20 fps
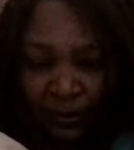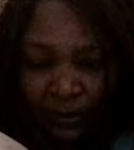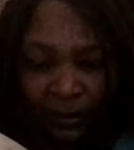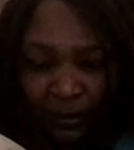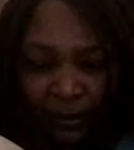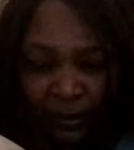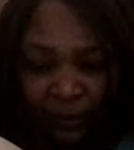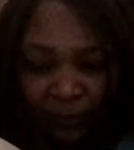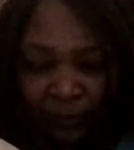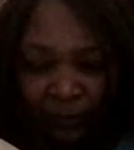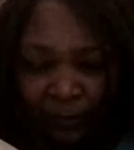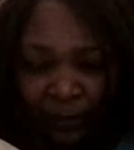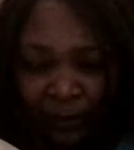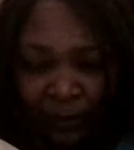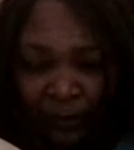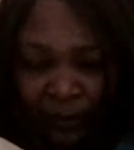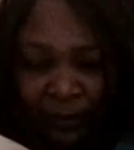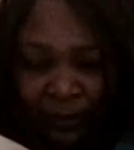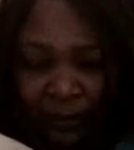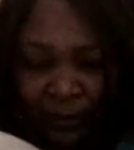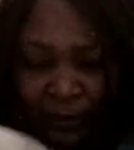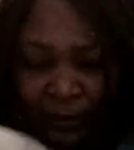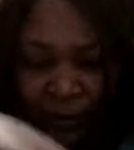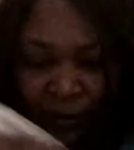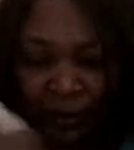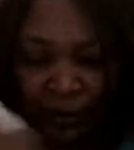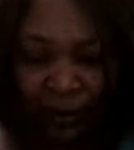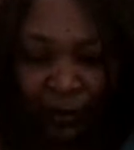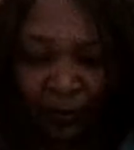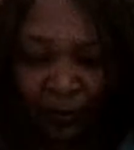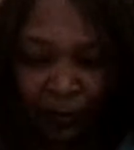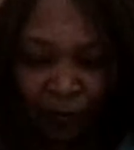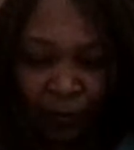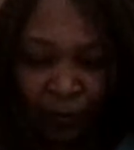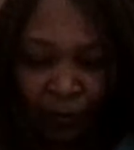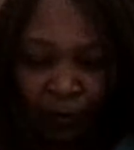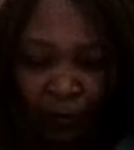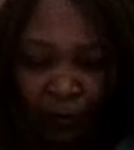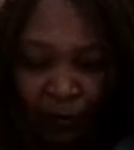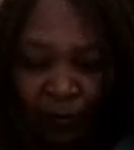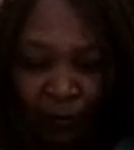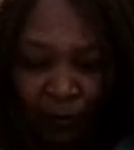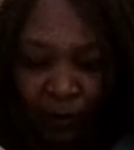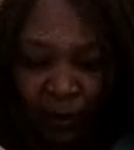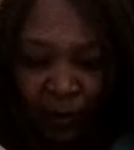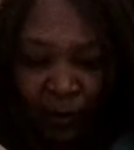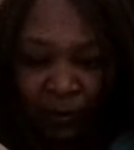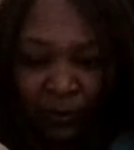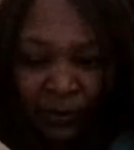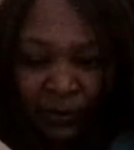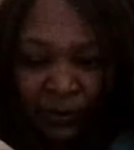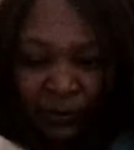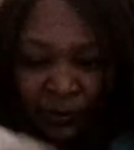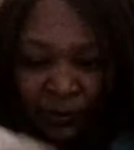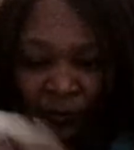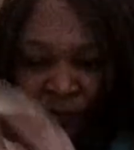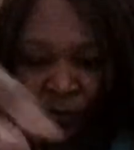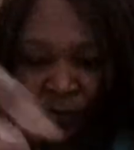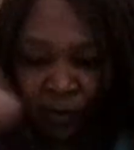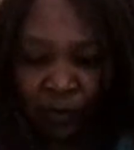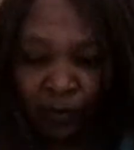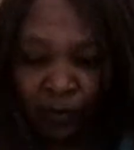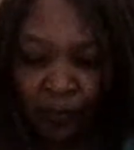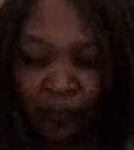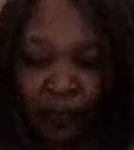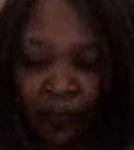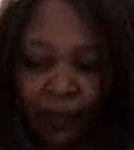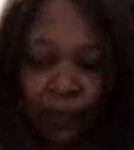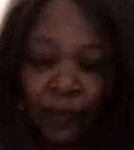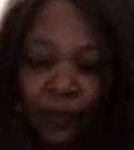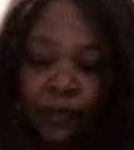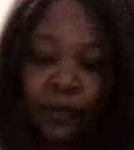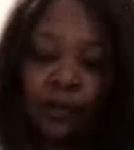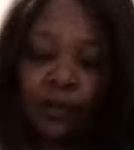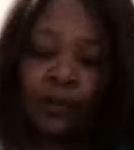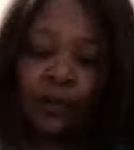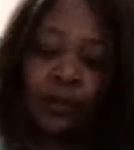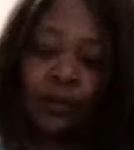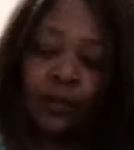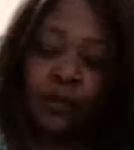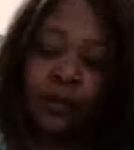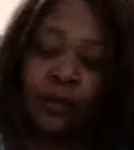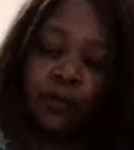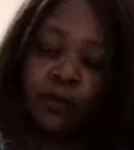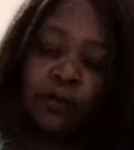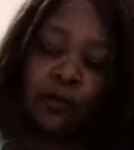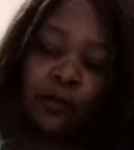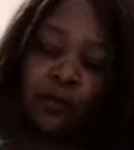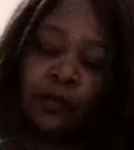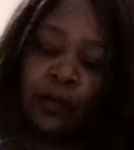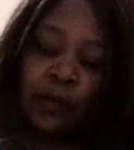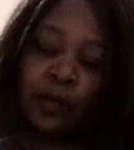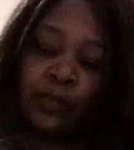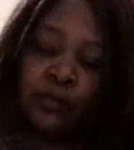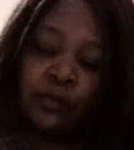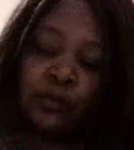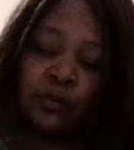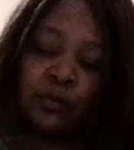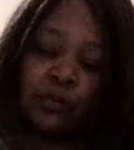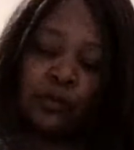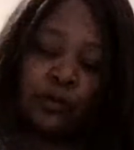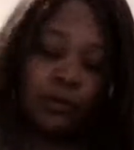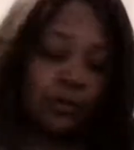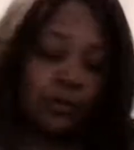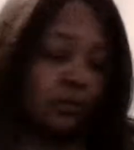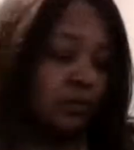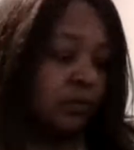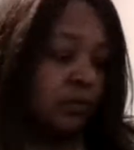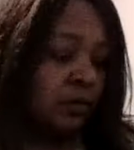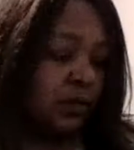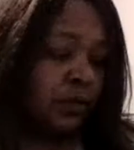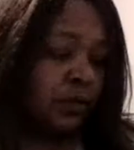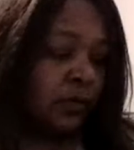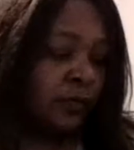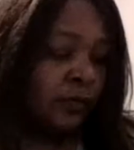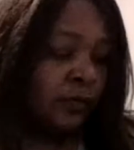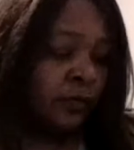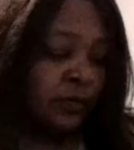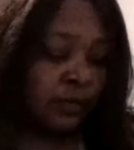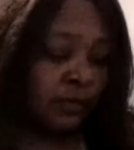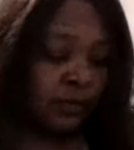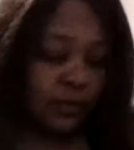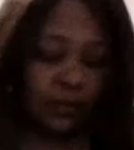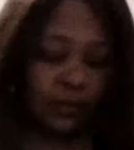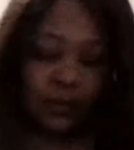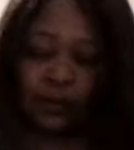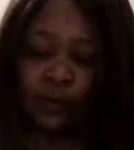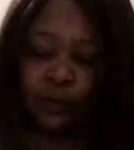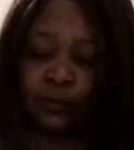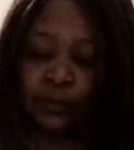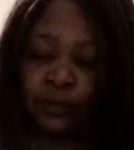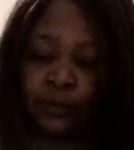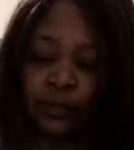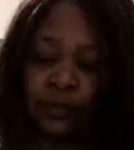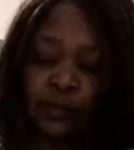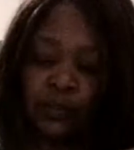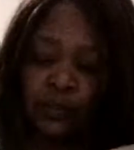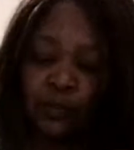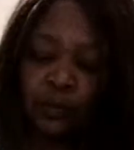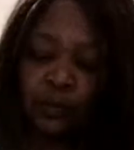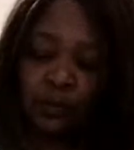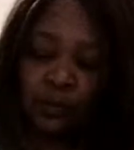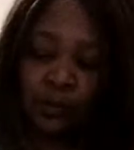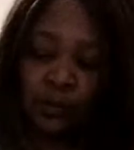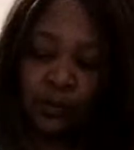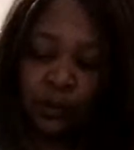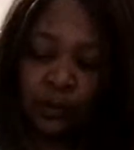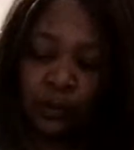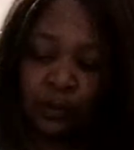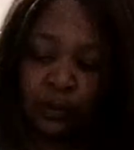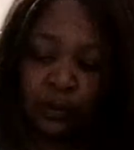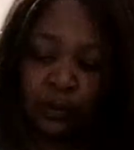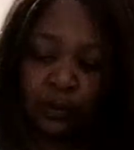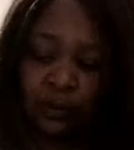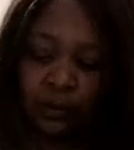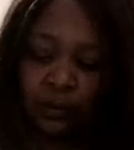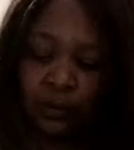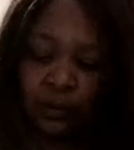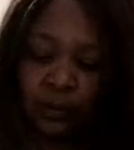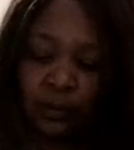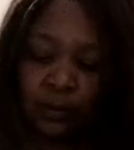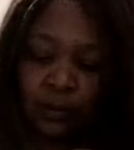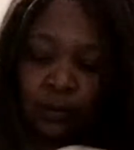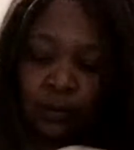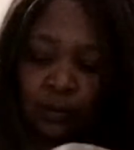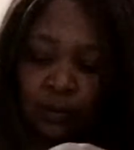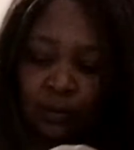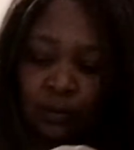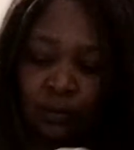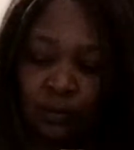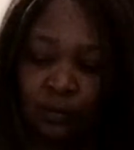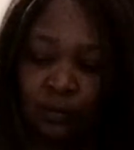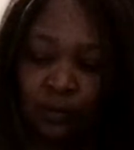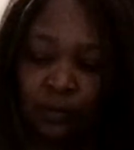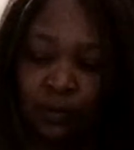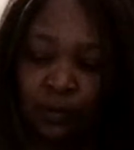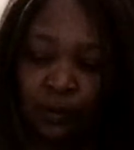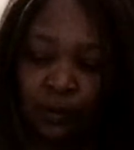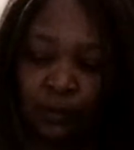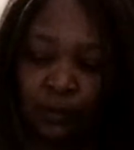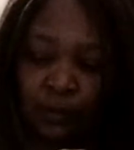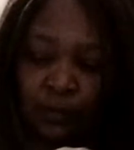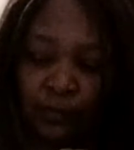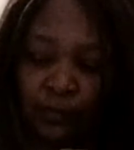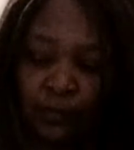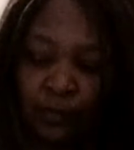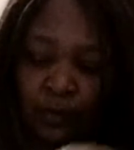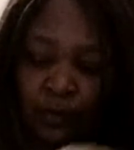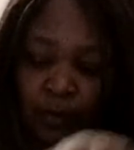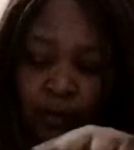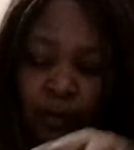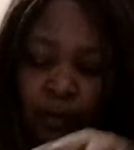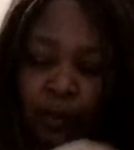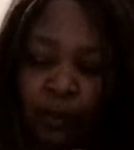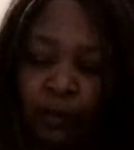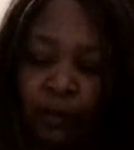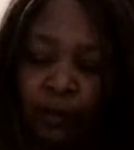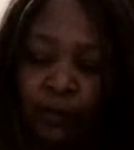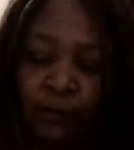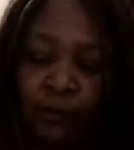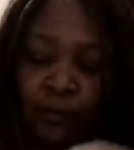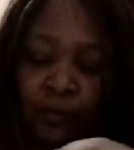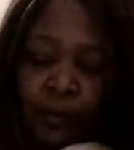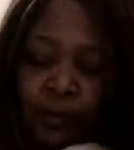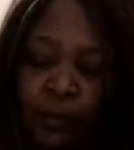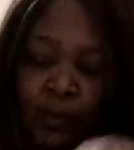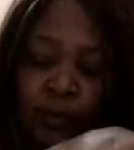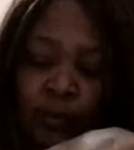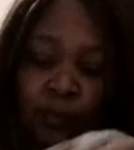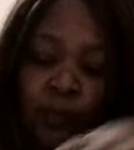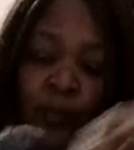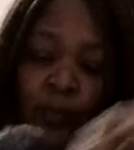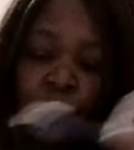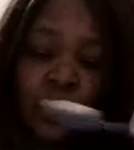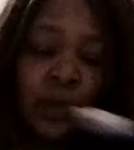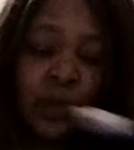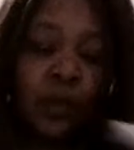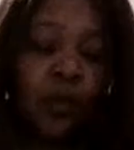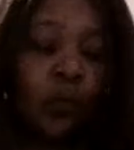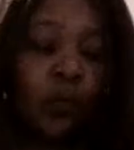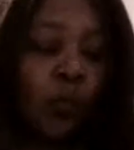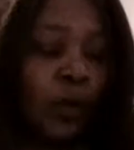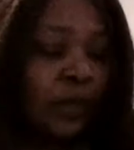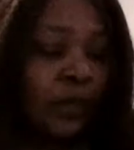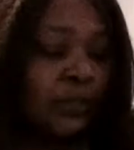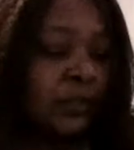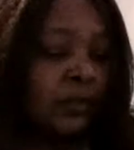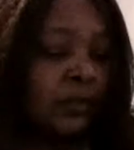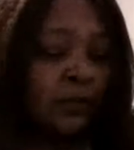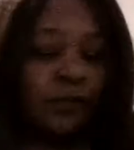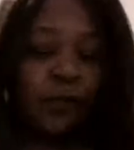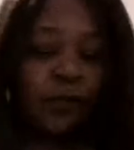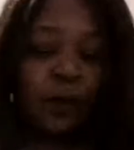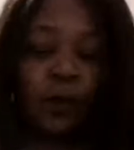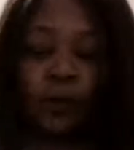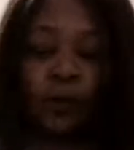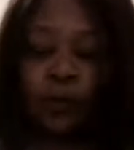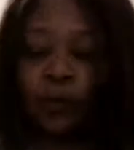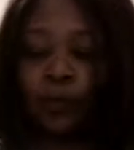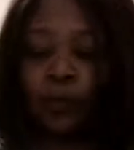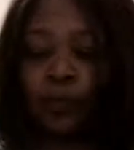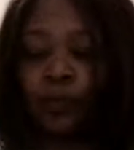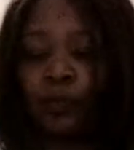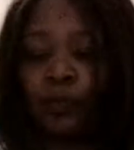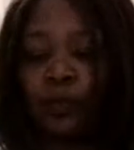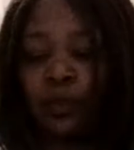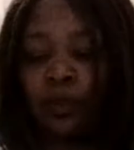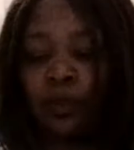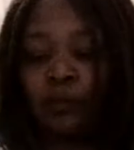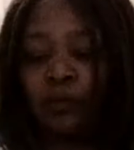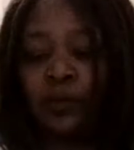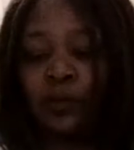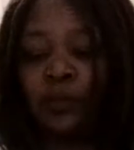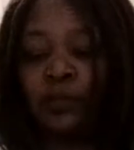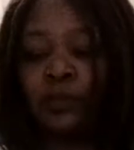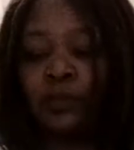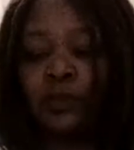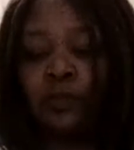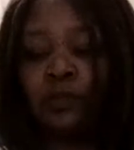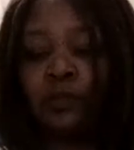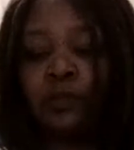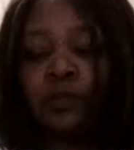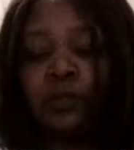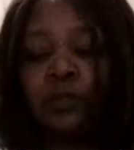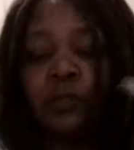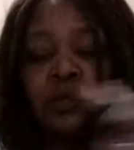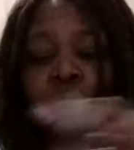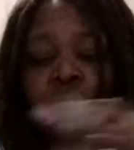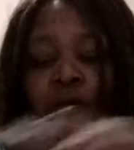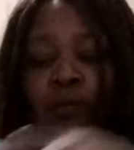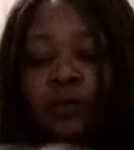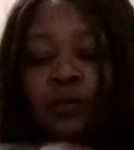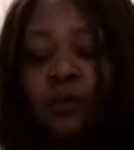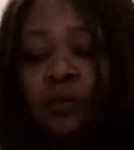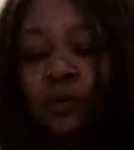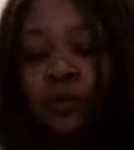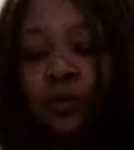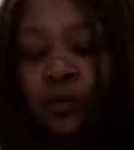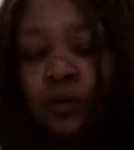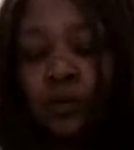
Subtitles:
And we're letting the hair kind of fall the way it wants to fall. So that's where the difference comes in as well. Like we want the hair to fall however it wants to fall, and we just want to